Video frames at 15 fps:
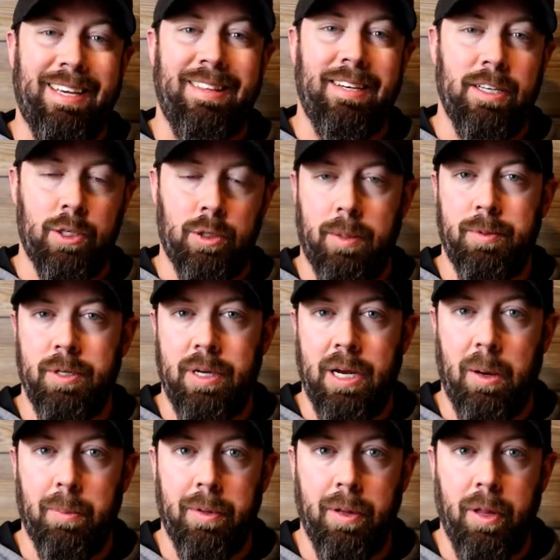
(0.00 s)
in the description
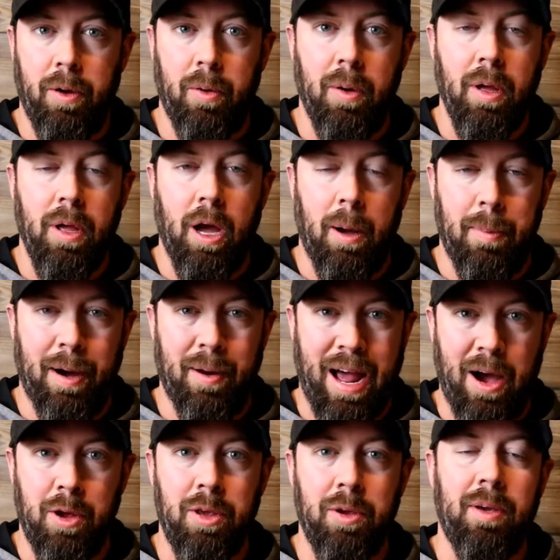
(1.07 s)
down below about
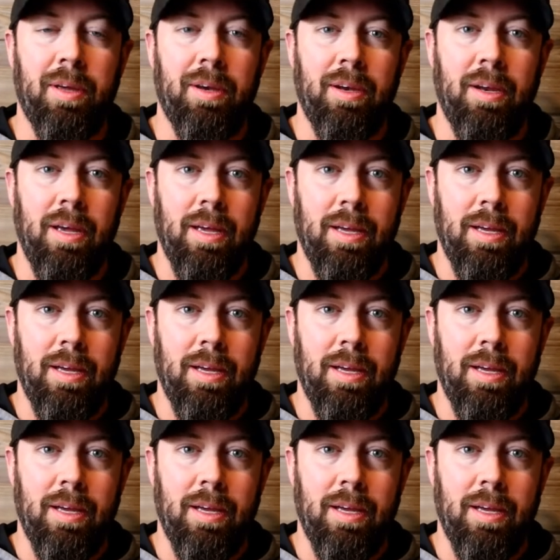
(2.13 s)
how you can